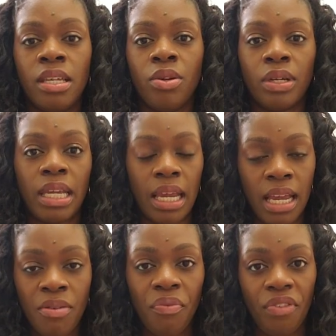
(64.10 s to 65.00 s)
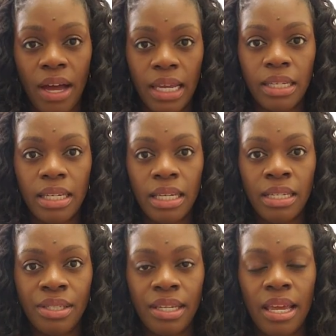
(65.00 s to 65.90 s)
either can't find
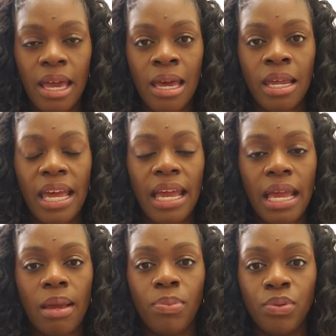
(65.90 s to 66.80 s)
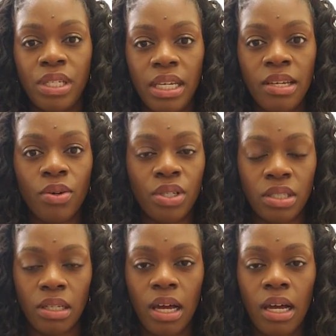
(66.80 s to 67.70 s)
it at a boutique or
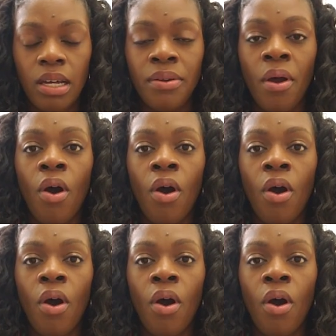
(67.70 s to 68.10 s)
salon,